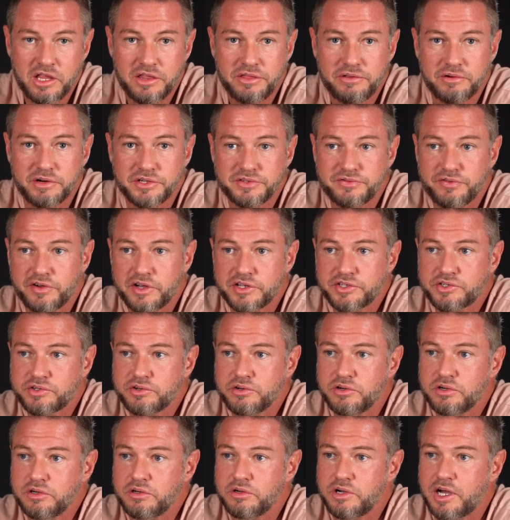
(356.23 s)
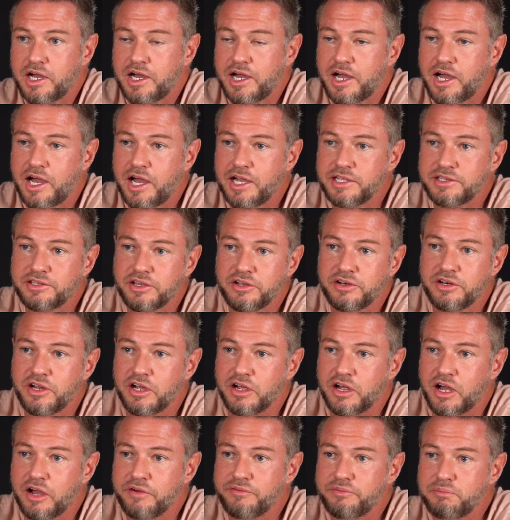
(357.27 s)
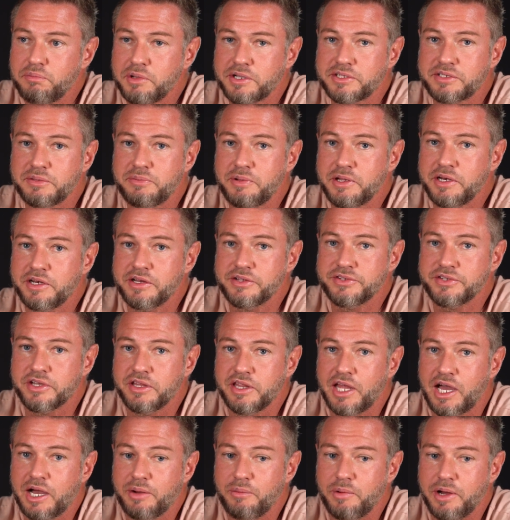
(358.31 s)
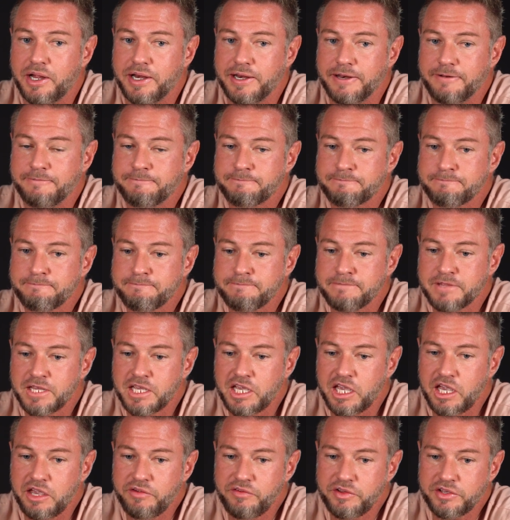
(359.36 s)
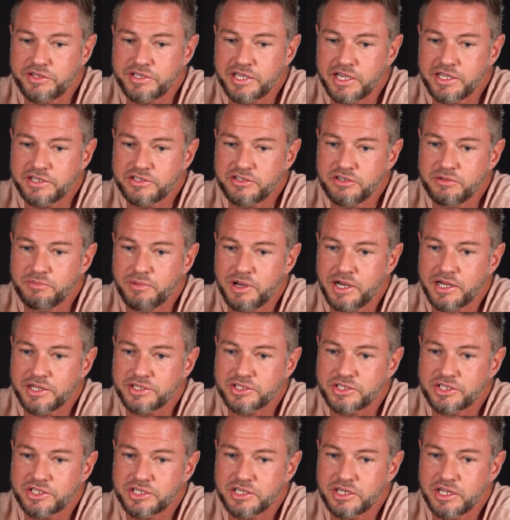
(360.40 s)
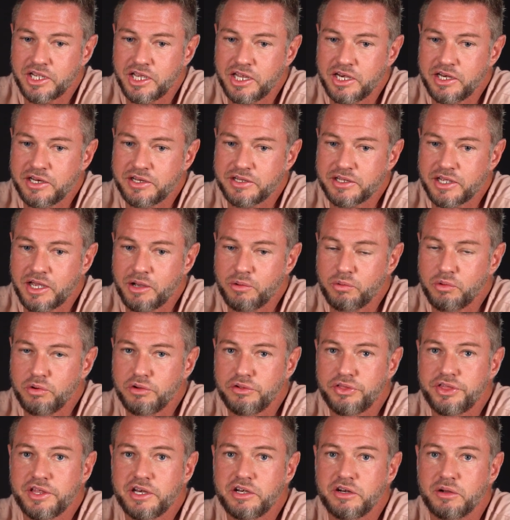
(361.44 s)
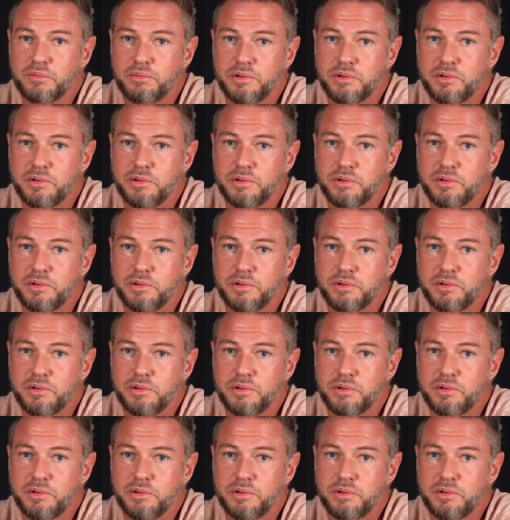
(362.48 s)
Resveratrol, I don't know, I've mixed opinions on that one if you take too much, it, it will thin your